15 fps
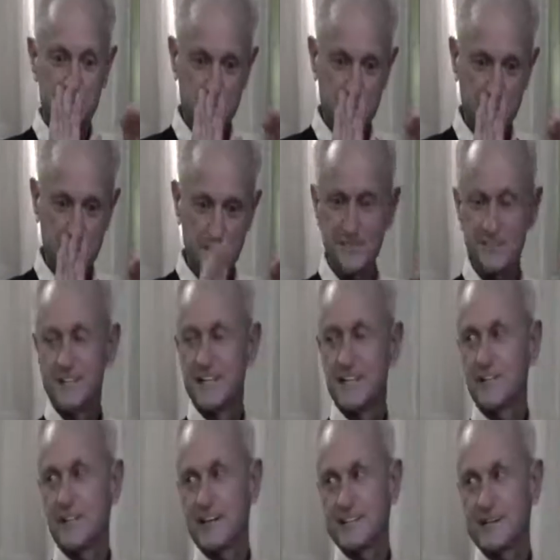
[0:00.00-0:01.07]
they'd get a
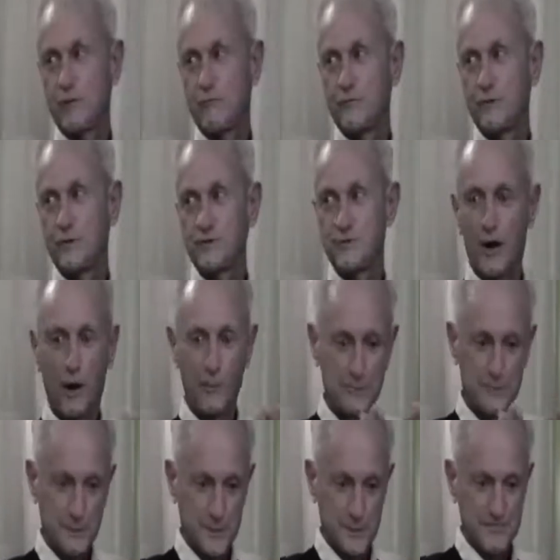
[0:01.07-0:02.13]
thing called foot drop. The
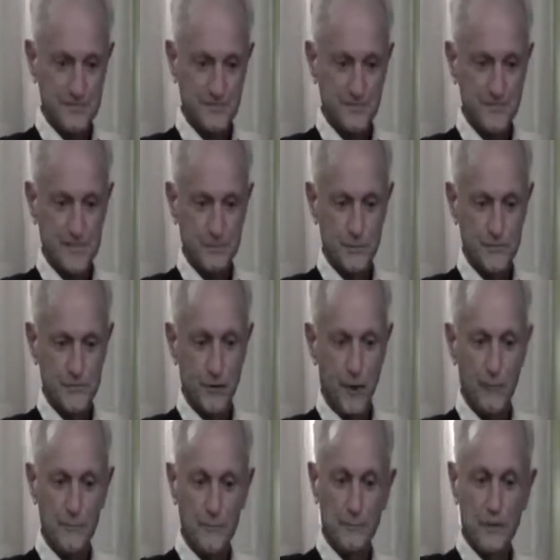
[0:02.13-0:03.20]
feet would
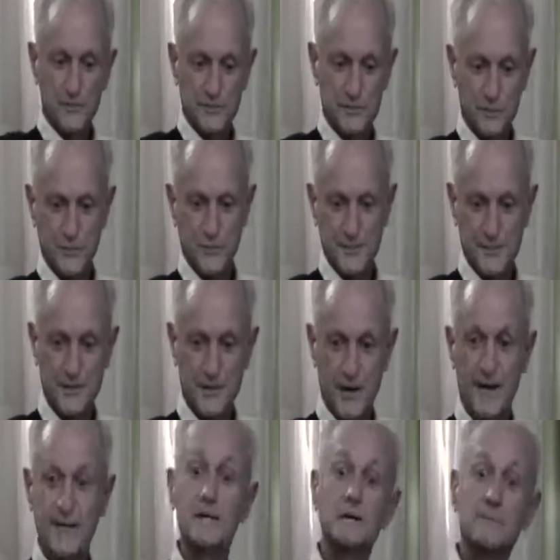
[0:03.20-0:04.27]
drop, the muscles would
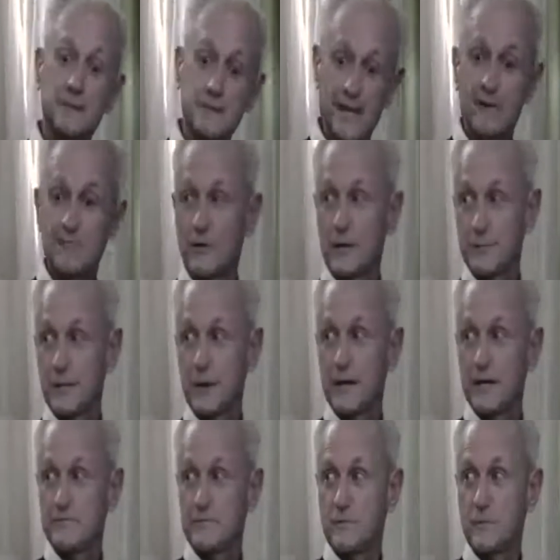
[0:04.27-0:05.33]
contract, became very
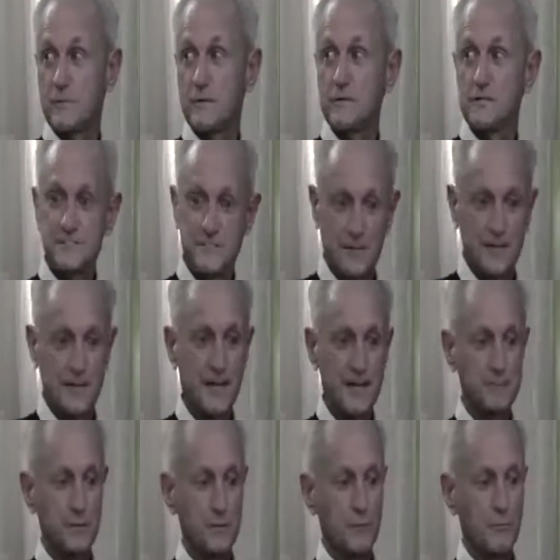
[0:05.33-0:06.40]
painful. So that they
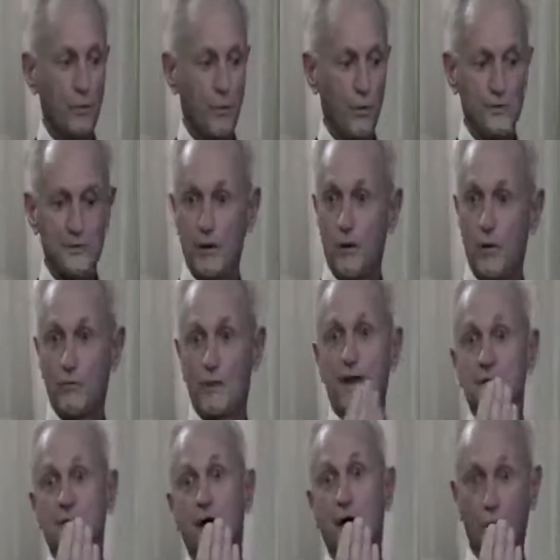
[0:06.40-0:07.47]
put a board to hold
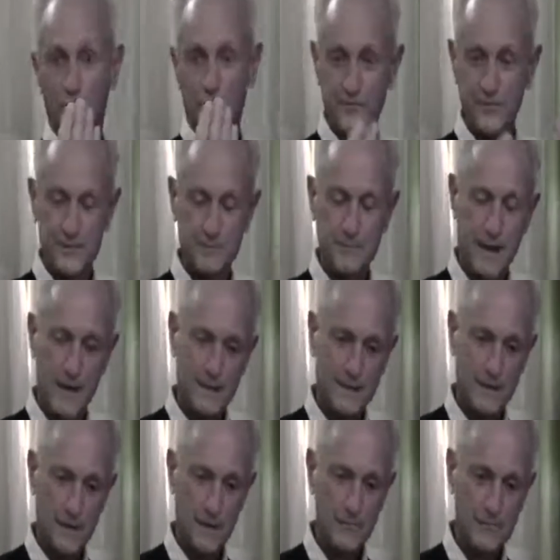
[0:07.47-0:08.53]
the feet back
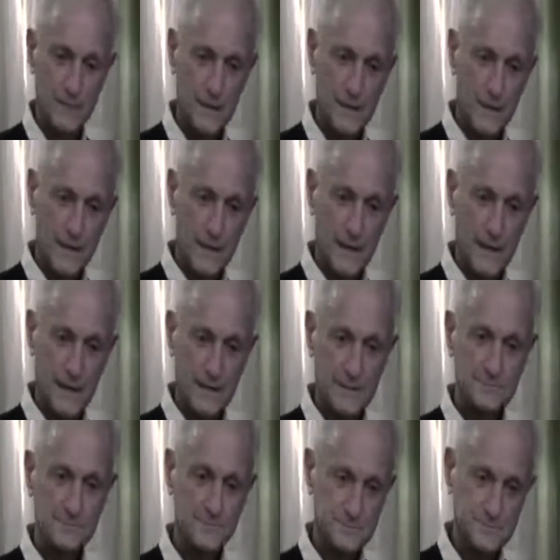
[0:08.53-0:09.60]
up.
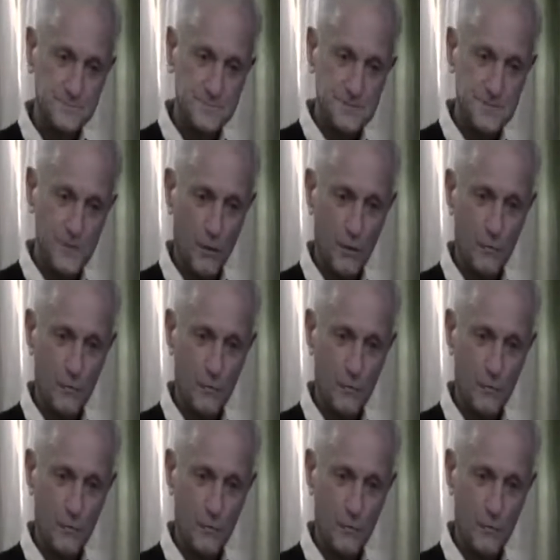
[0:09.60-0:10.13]
And so